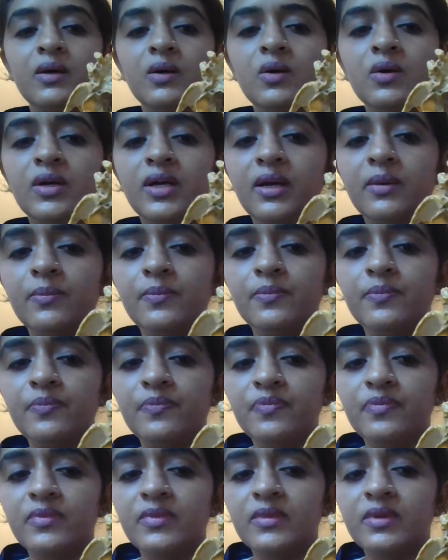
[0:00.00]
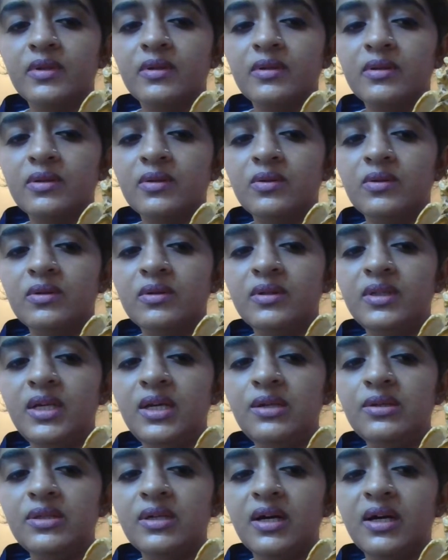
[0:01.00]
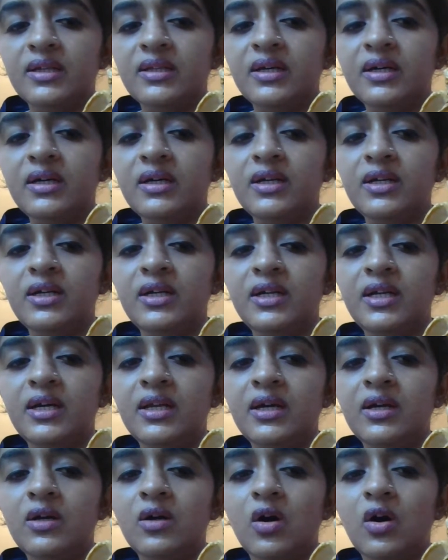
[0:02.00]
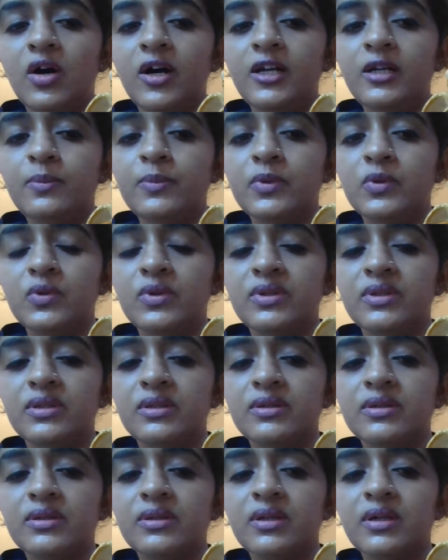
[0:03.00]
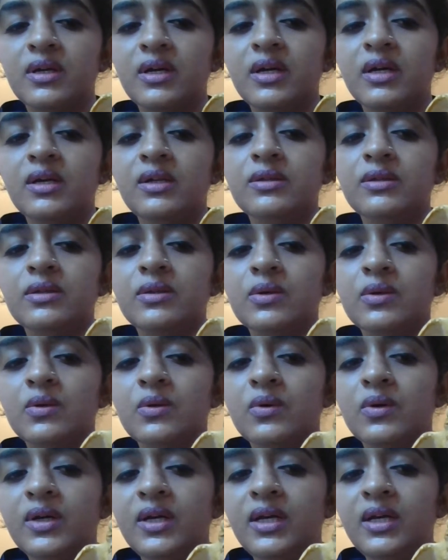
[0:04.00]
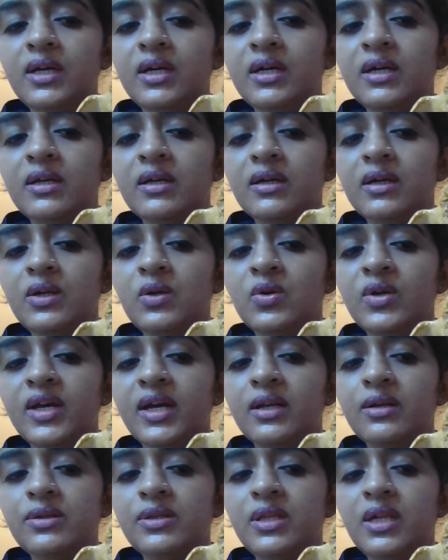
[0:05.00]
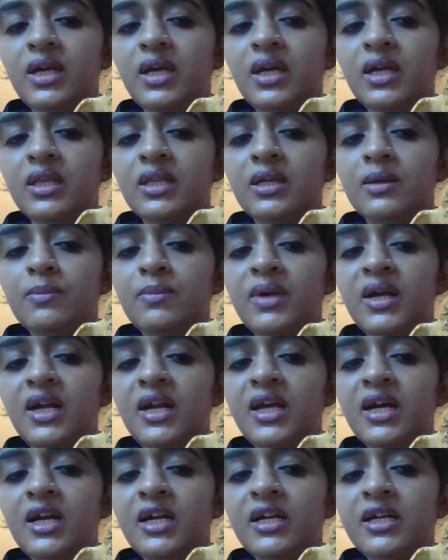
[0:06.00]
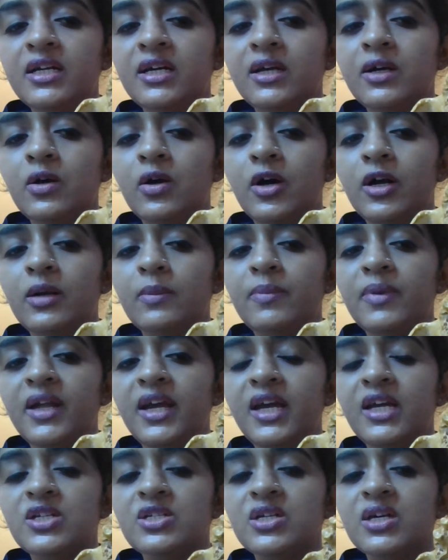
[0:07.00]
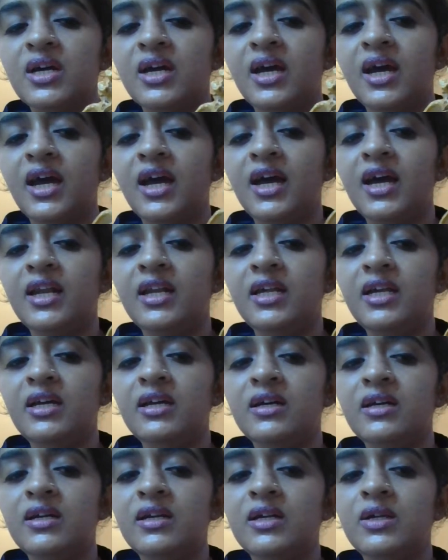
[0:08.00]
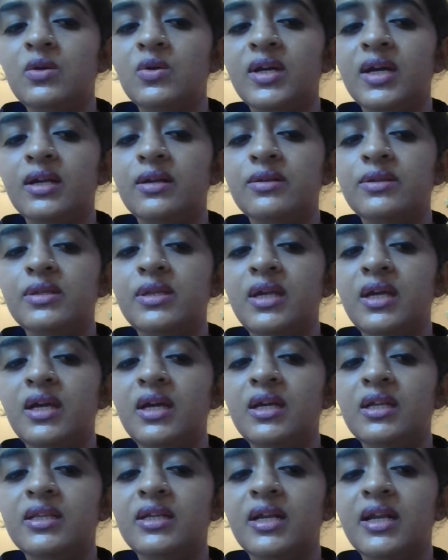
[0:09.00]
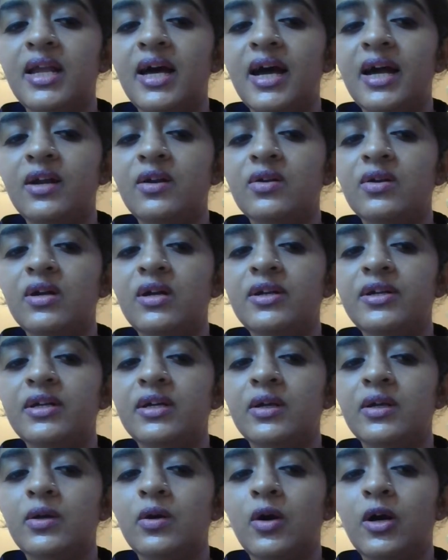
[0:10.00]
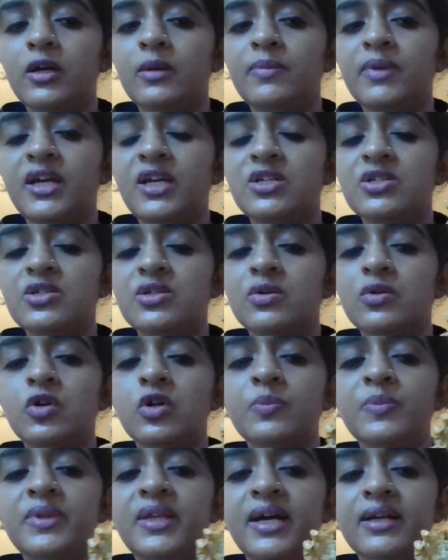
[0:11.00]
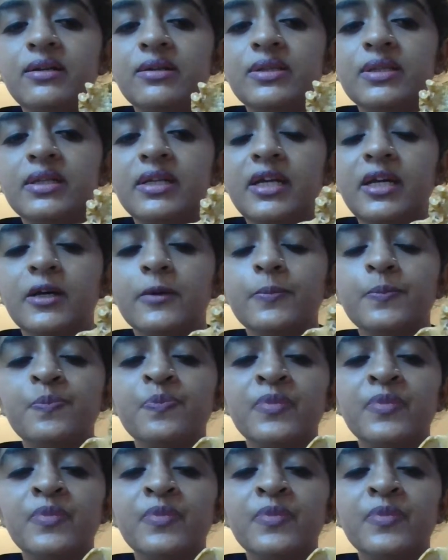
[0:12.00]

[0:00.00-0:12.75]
Okay, so these are the pterygoid process. So here you can see the medial pterygoid plate, and here you can see the lateral pterygoid plate. Hope that is clear.